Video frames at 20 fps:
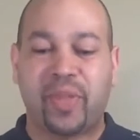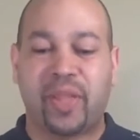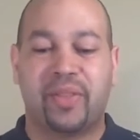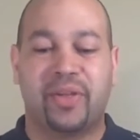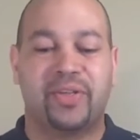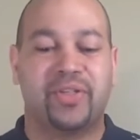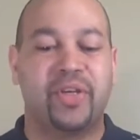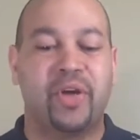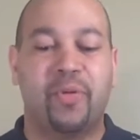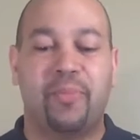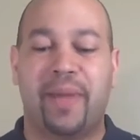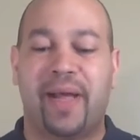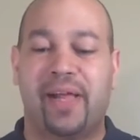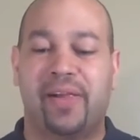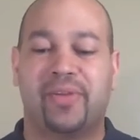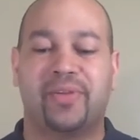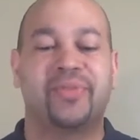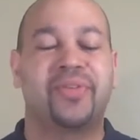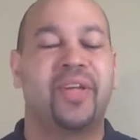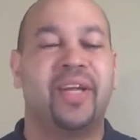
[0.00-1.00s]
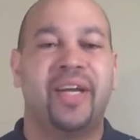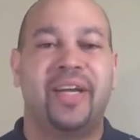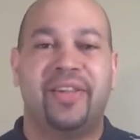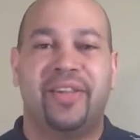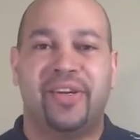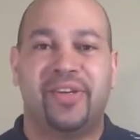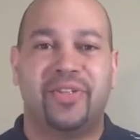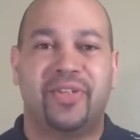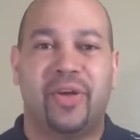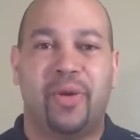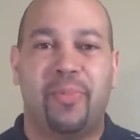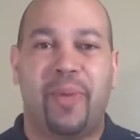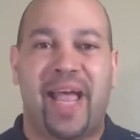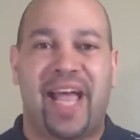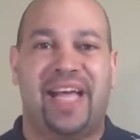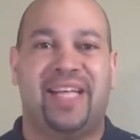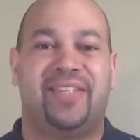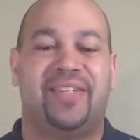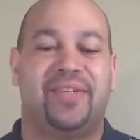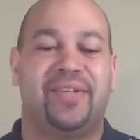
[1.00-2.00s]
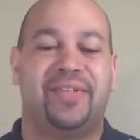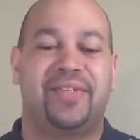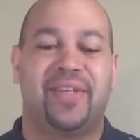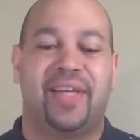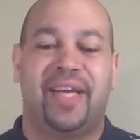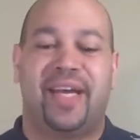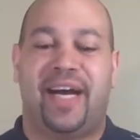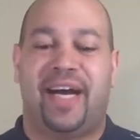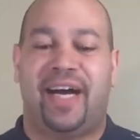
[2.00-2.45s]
There's no bells, there's no passes,